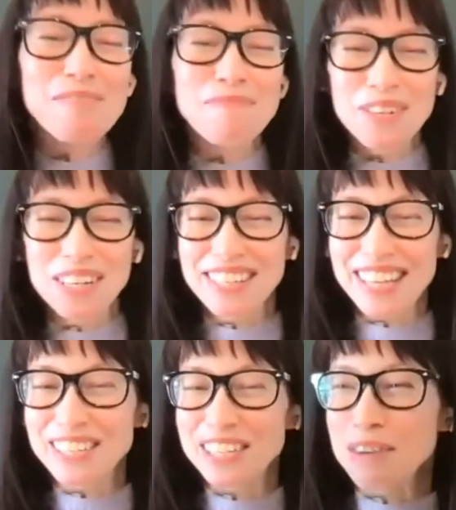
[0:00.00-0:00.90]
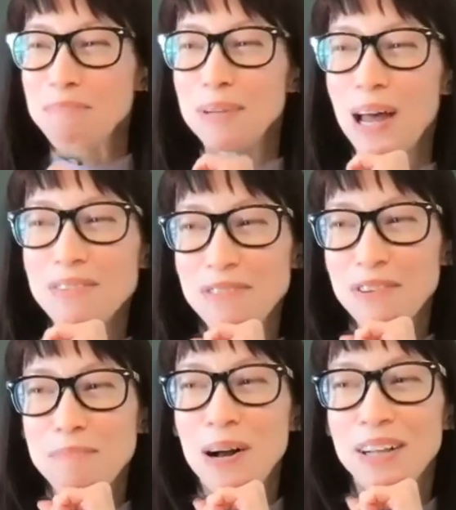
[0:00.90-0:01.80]
She says she applied for
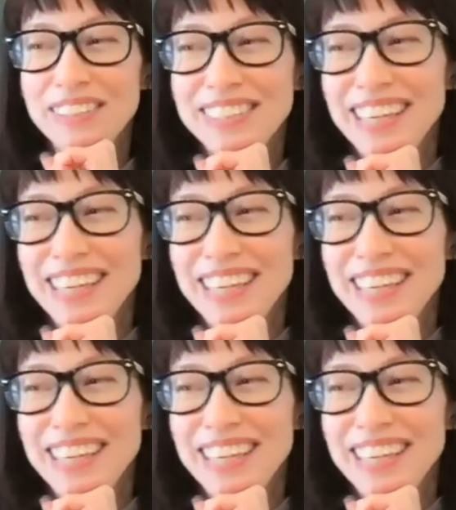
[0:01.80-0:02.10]
a policy